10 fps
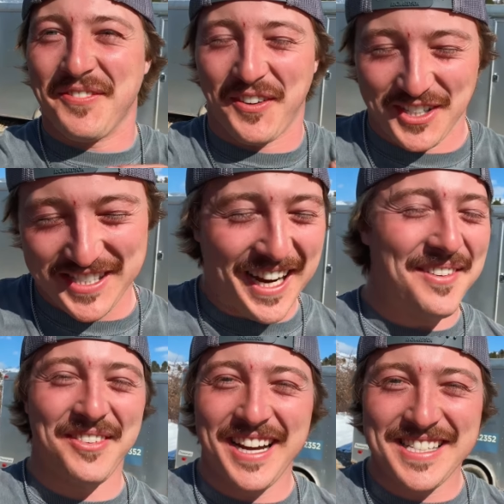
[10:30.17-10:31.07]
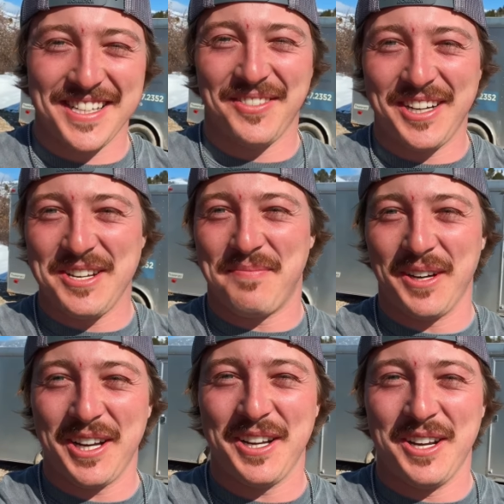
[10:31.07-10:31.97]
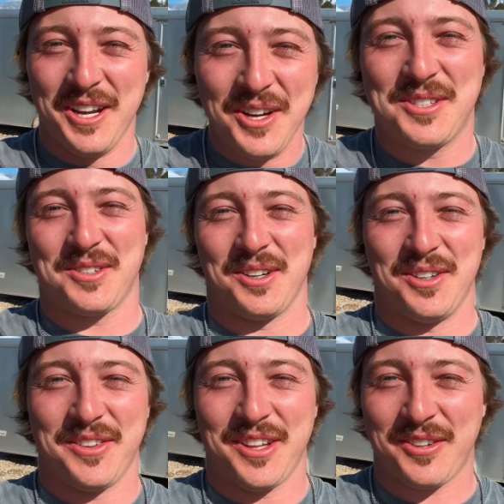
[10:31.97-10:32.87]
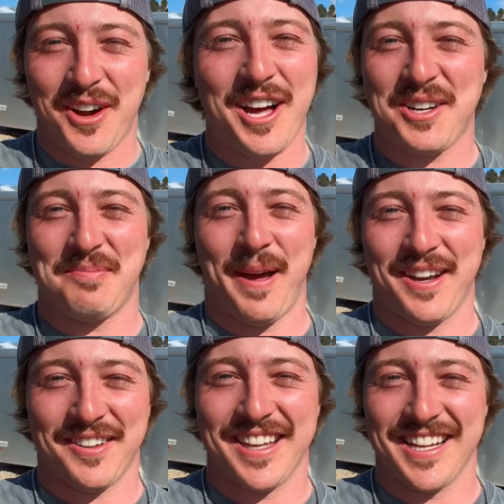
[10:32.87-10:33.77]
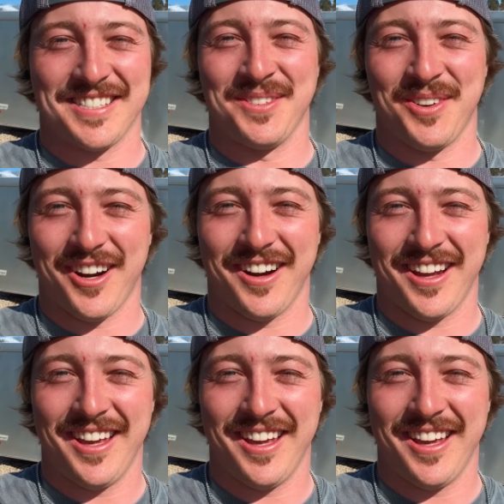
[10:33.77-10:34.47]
For some reason, when you put it in neutral, the throttle pedal doesn't work.